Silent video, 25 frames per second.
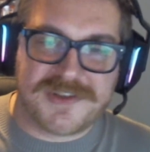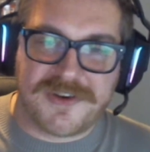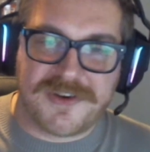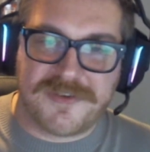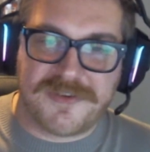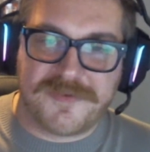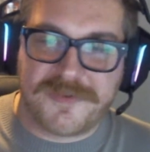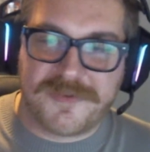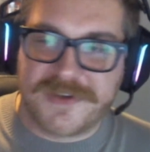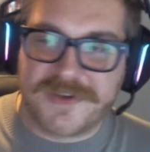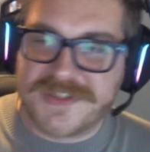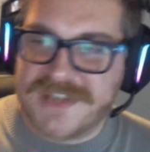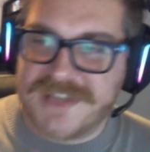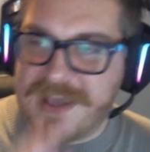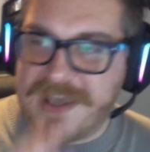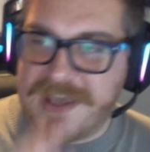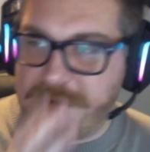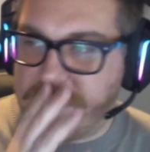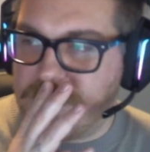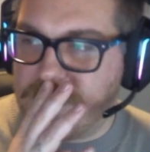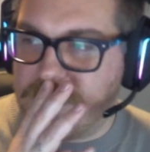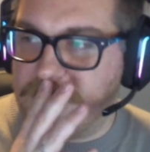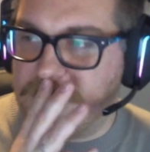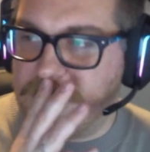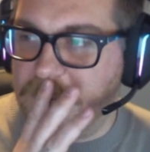So, for
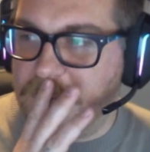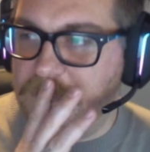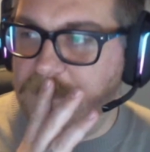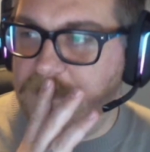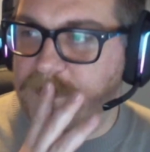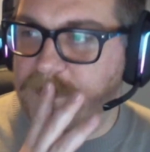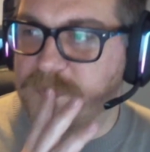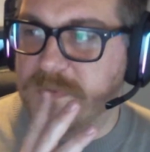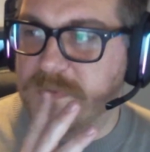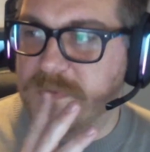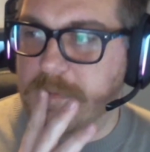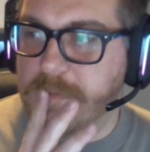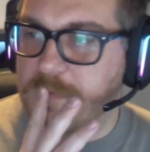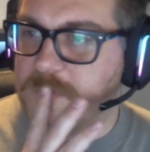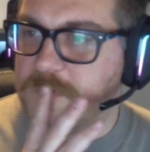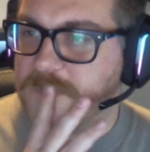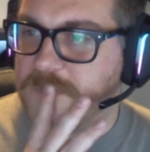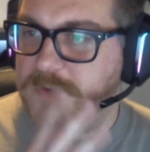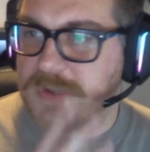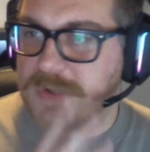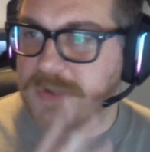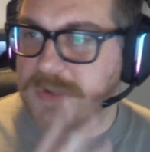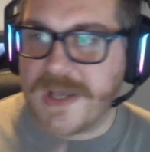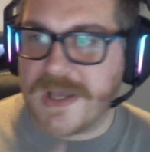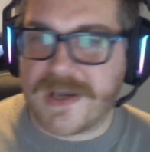example,
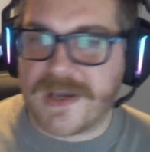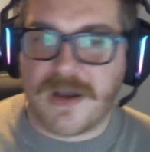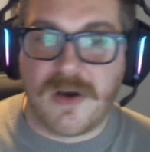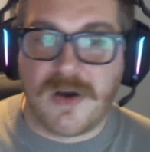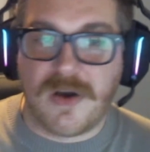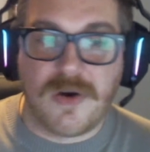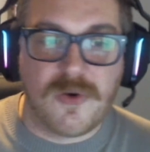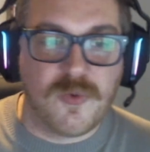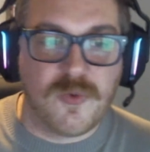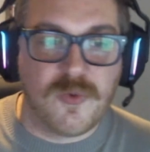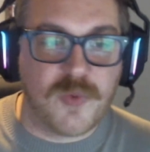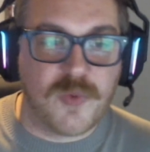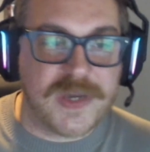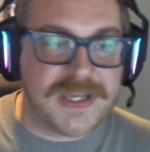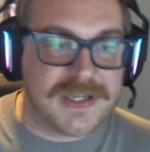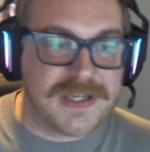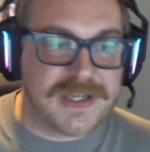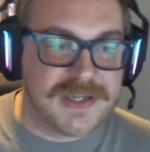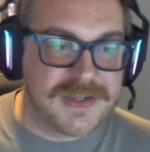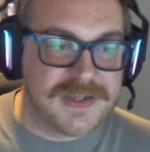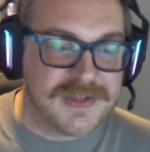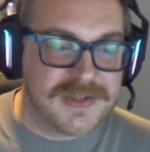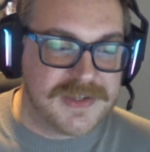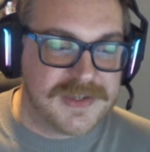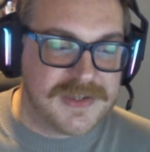for like a whole
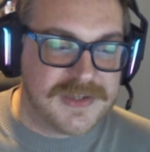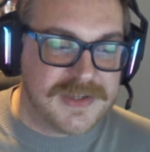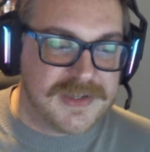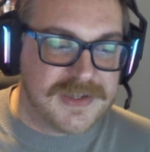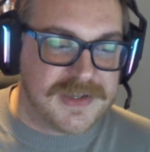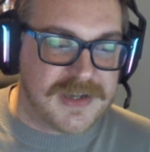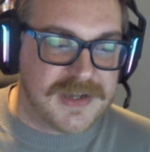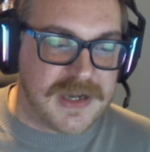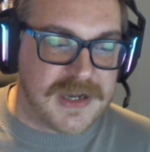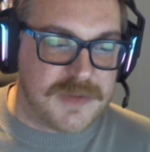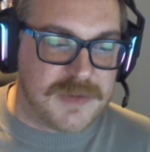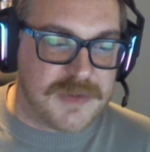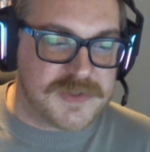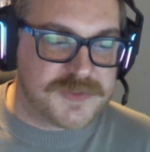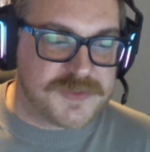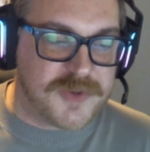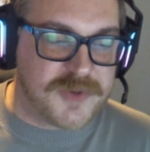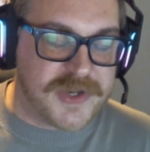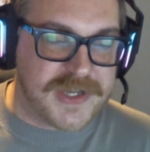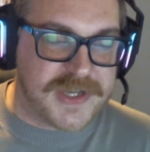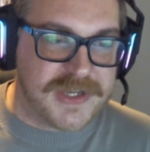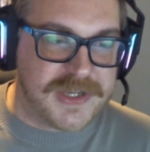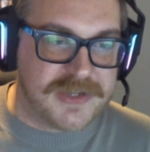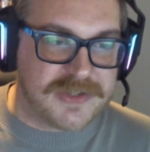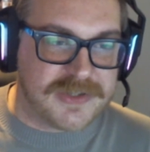week, I was
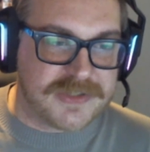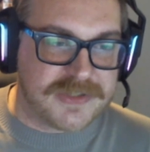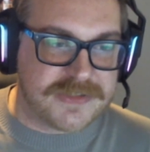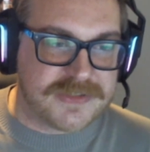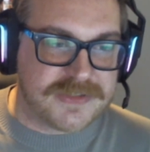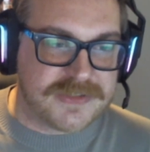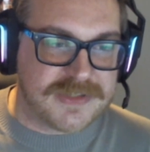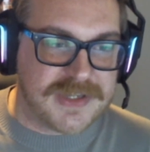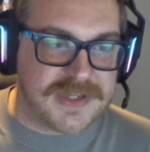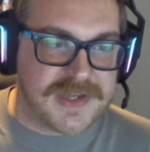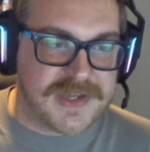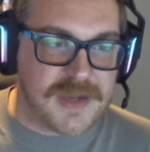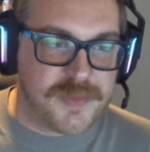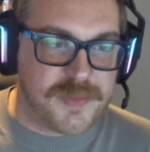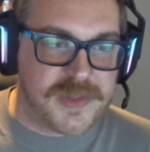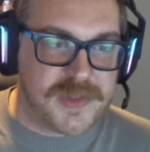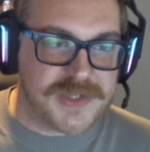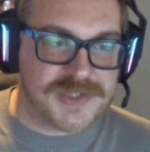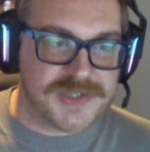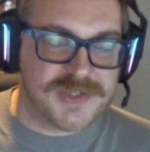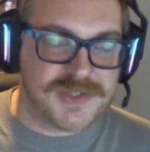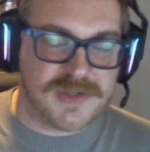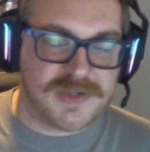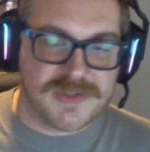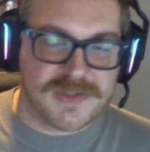working on a
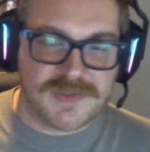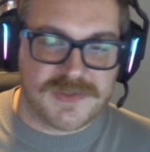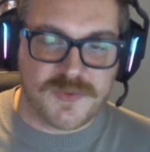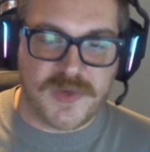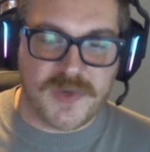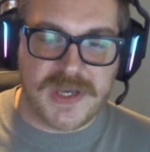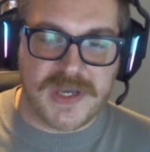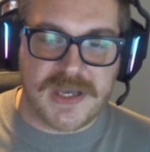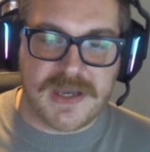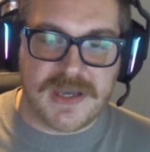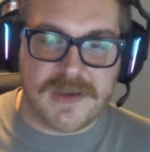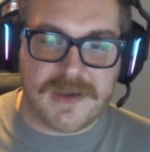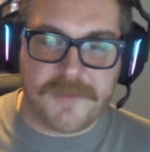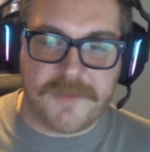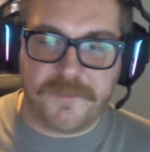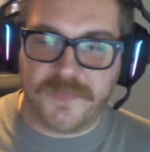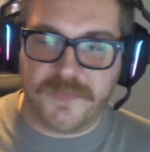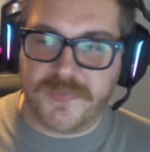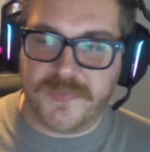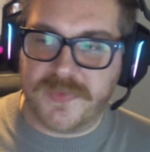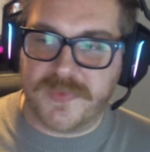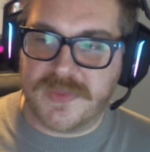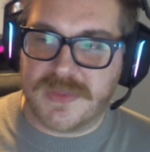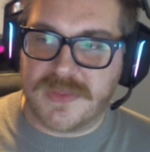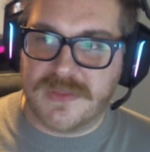couple of shots where
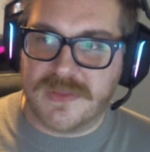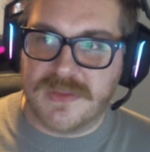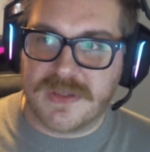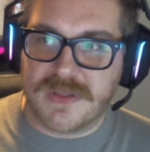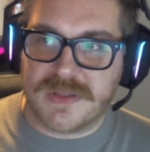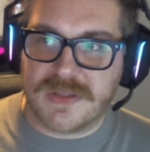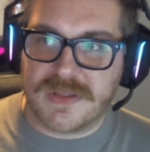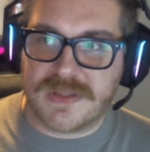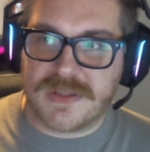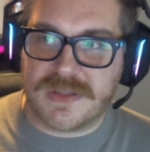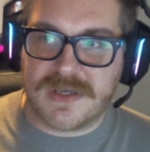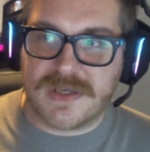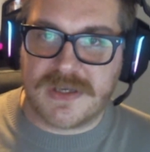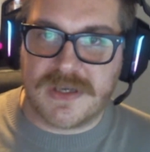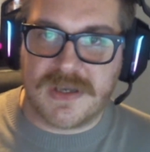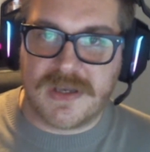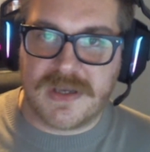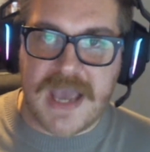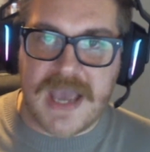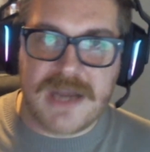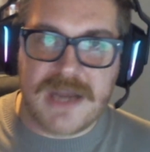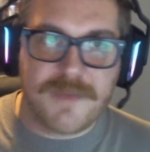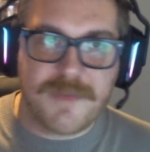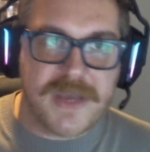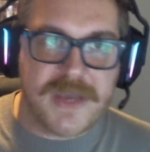
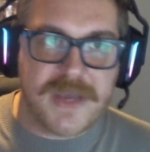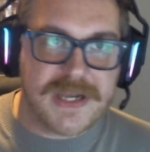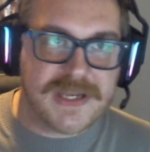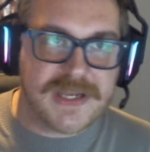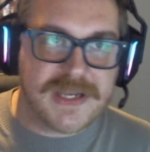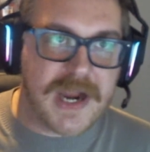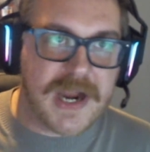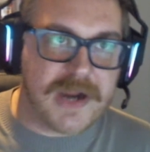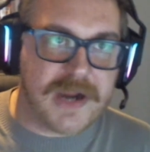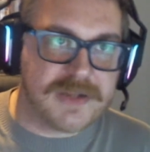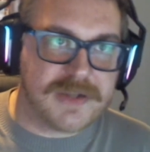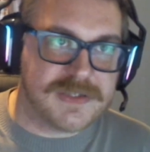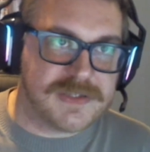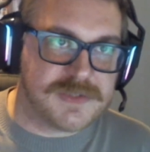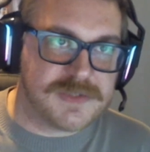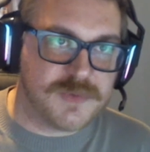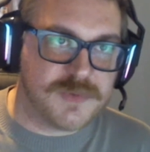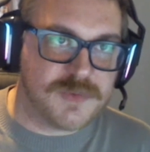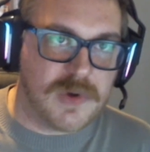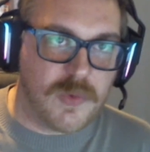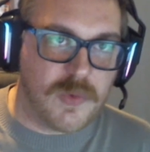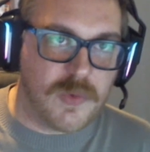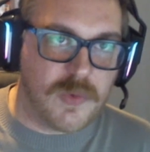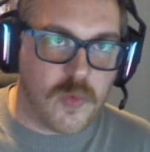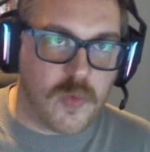the animated
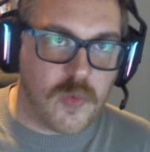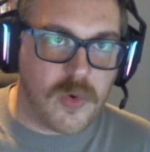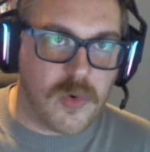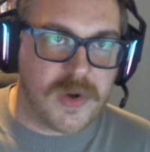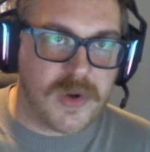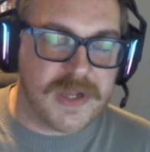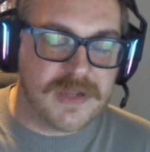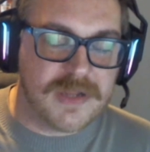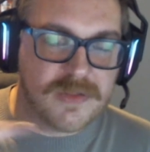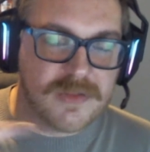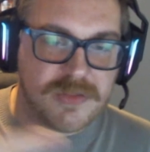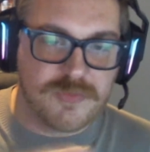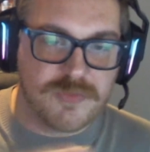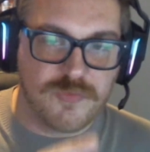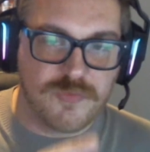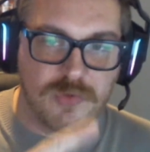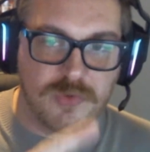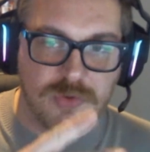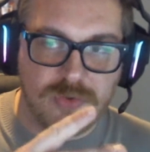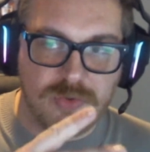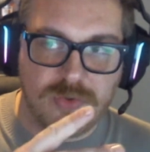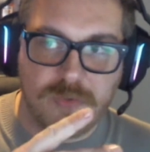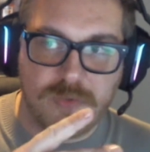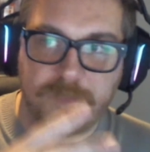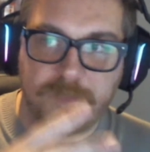characters were walking
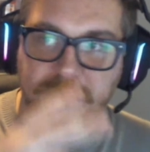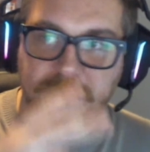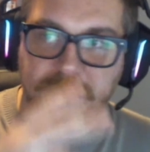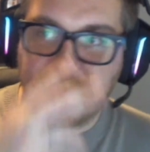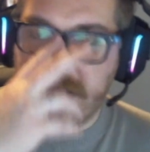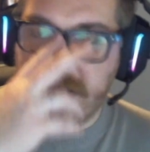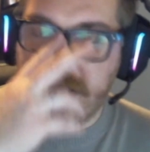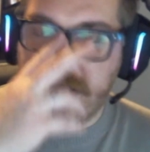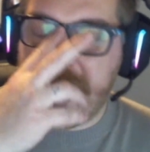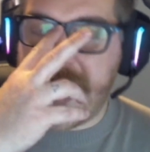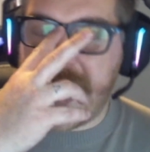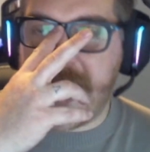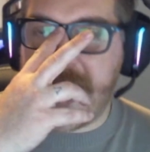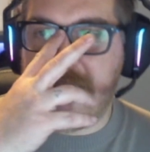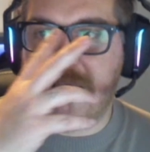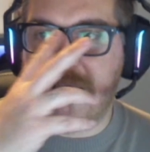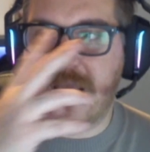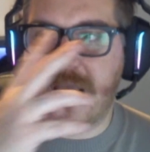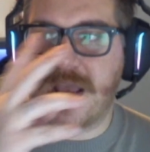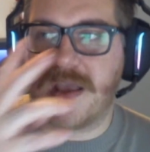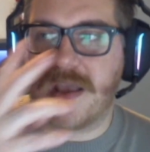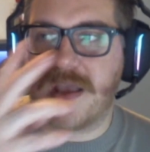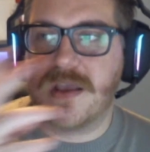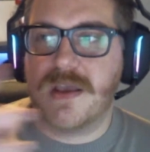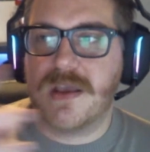through
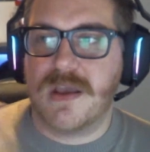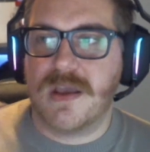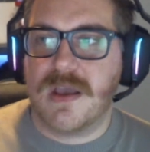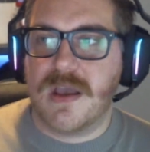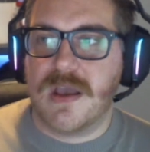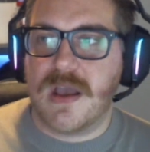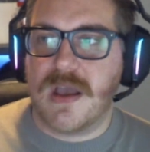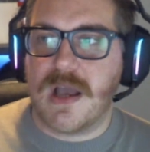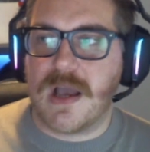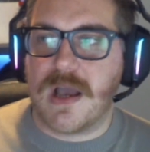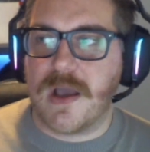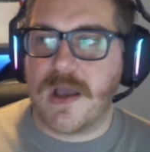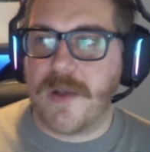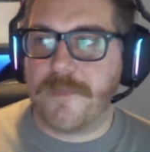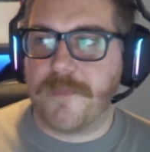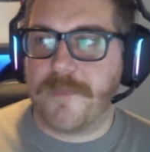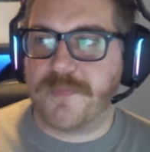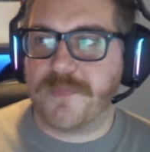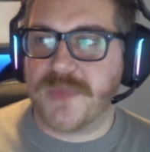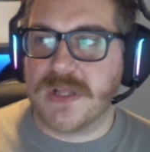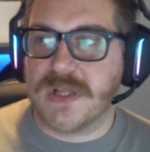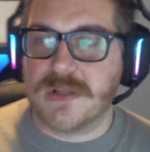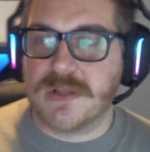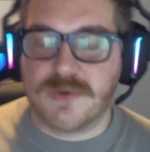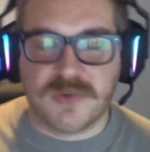a
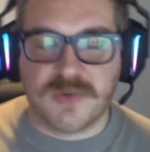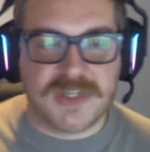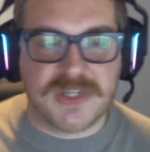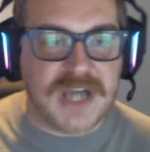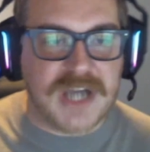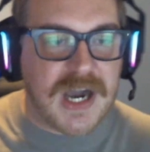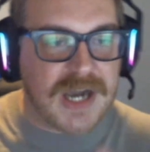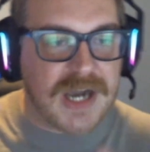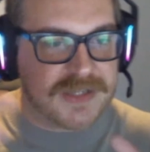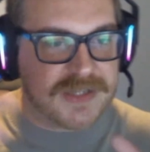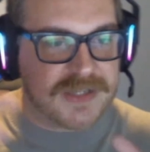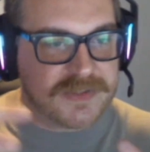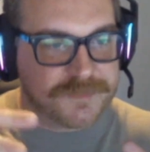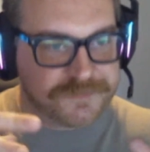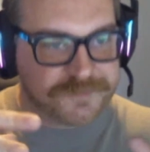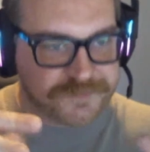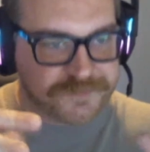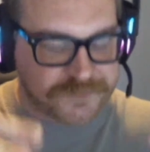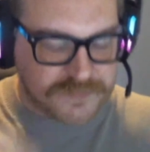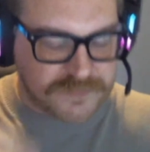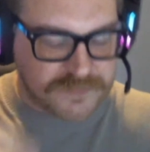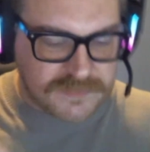little garden,